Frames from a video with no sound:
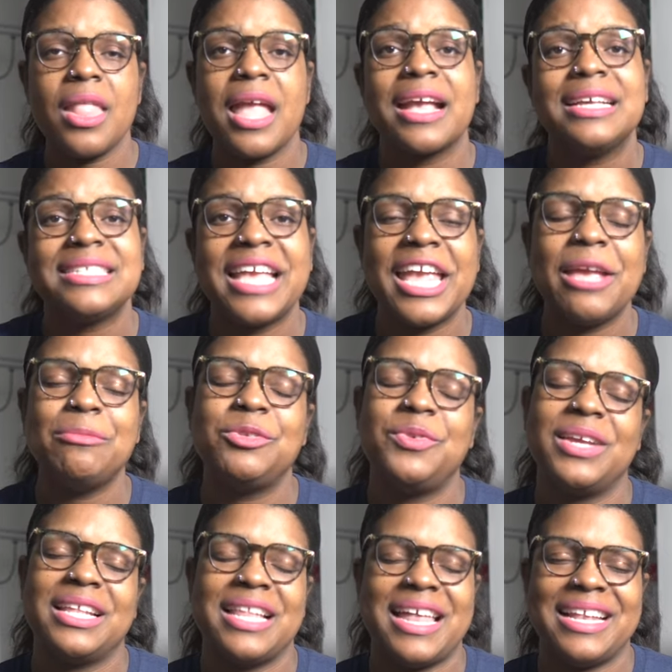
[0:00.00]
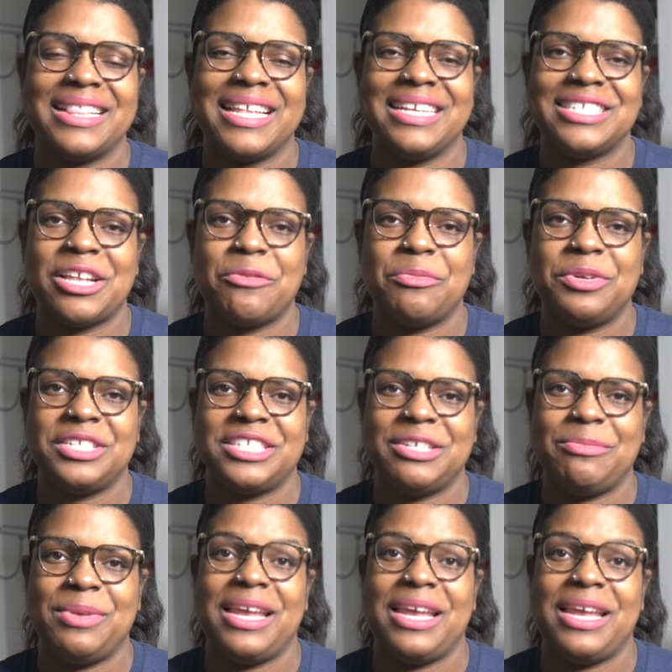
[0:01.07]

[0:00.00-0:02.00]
Because I am doing a lot of things that are pushing